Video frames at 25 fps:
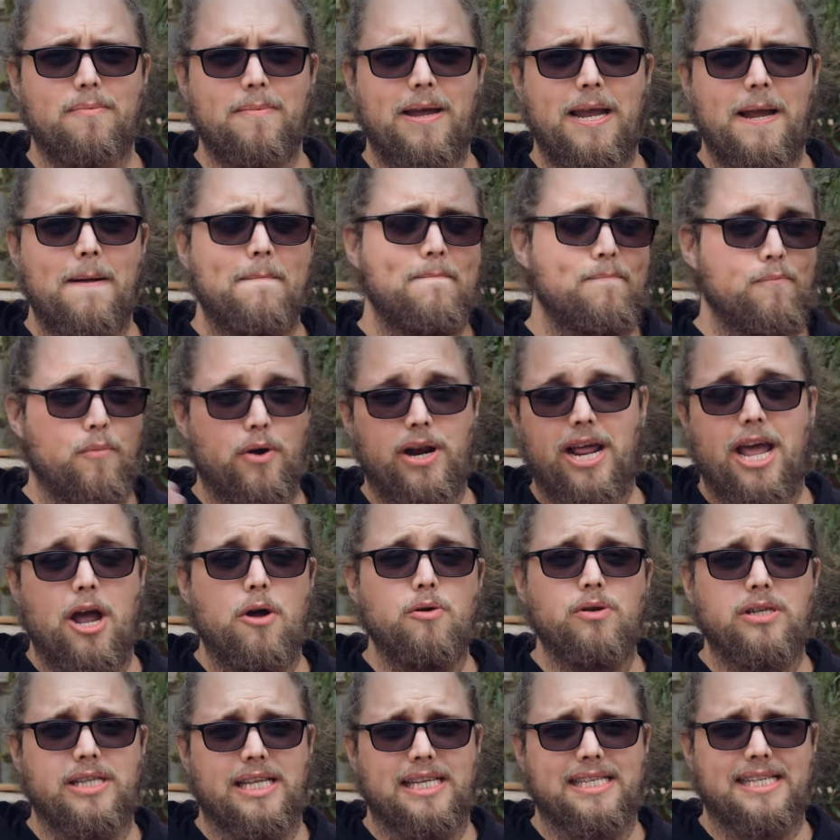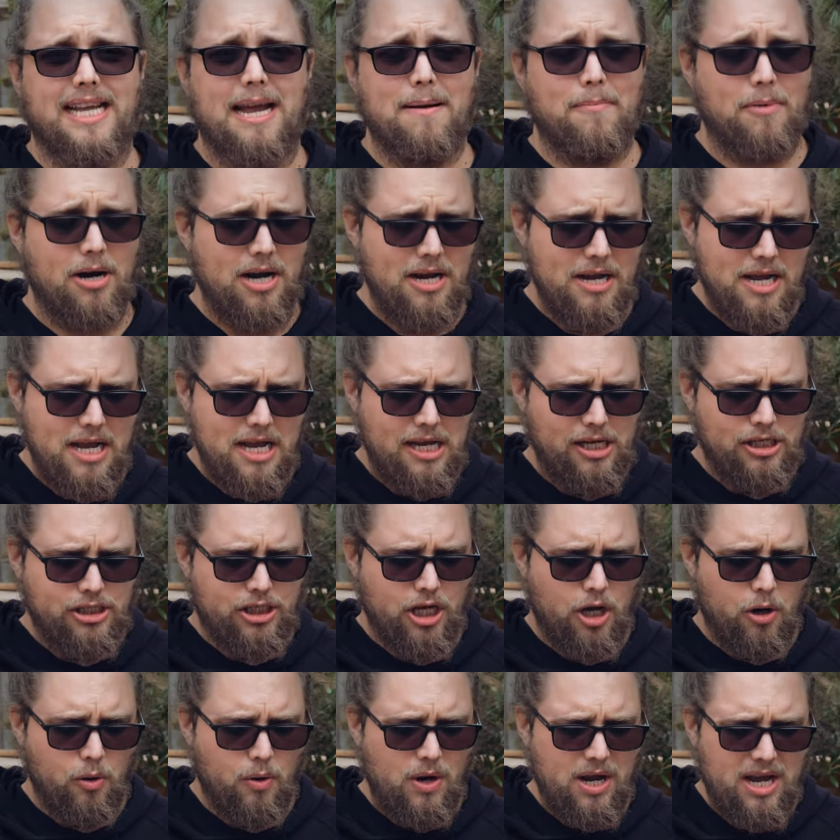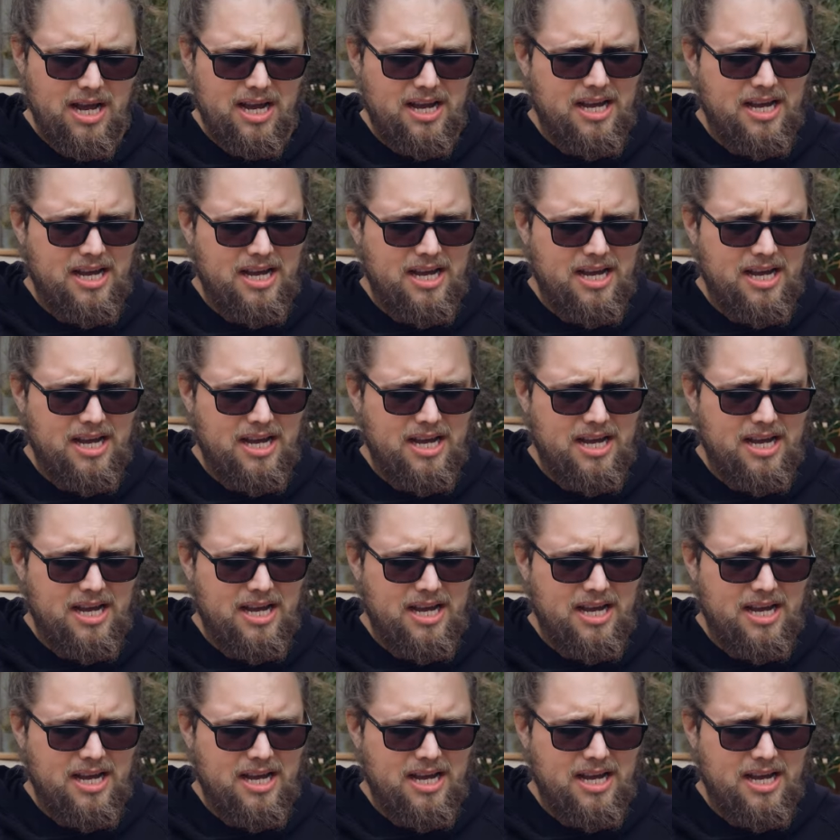me when I owned this camera, so